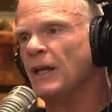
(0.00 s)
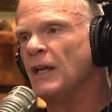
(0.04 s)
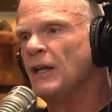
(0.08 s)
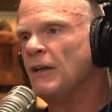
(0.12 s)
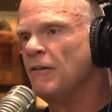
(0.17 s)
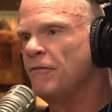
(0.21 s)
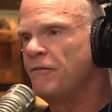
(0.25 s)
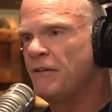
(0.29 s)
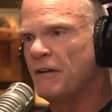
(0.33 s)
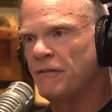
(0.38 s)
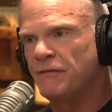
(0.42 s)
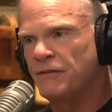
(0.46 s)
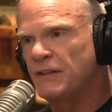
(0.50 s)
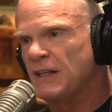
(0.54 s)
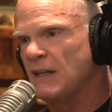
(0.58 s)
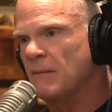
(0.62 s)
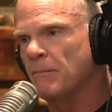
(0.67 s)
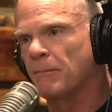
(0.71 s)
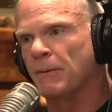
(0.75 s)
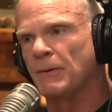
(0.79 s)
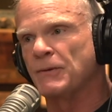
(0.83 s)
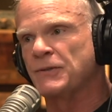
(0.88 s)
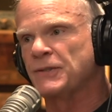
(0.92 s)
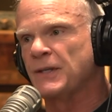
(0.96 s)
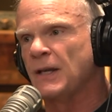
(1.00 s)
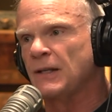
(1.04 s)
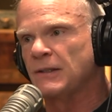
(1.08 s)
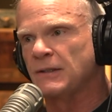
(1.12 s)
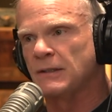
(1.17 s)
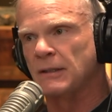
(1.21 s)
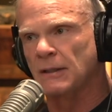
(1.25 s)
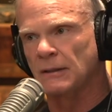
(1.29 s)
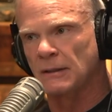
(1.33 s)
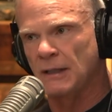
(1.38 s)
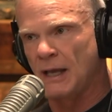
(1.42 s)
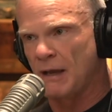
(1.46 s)
15%
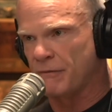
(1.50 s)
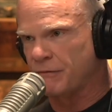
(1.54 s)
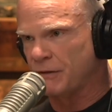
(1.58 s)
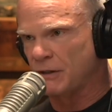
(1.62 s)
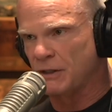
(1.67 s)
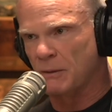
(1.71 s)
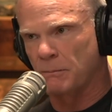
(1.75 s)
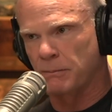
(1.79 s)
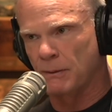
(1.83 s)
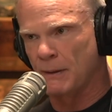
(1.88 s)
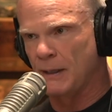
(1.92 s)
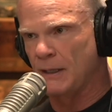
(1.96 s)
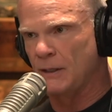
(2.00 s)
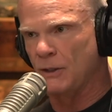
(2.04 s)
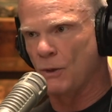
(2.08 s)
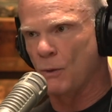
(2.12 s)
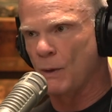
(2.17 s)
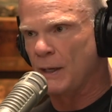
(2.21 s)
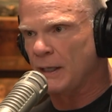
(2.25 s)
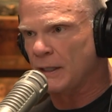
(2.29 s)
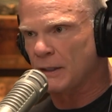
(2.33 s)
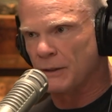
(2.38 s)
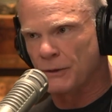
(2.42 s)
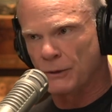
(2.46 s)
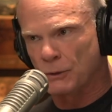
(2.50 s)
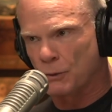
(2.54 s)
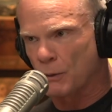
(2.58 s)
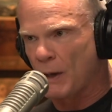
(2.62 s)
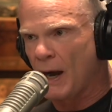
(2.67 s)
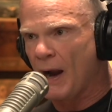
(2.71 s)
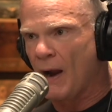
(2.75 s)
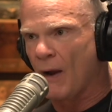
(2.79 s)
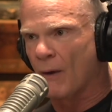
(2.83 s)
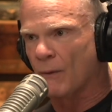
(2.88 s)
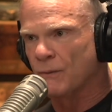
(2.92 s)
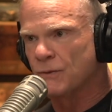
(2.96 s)
to the left and the plane going into the
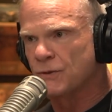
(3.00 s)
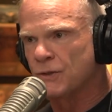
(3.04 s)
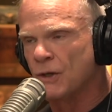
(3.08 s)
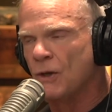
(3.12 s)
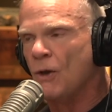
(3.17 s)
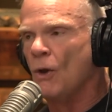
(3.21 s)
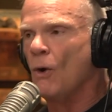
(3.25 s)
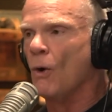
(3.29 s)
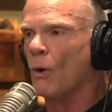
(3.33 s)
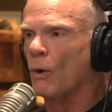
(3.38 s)
ground,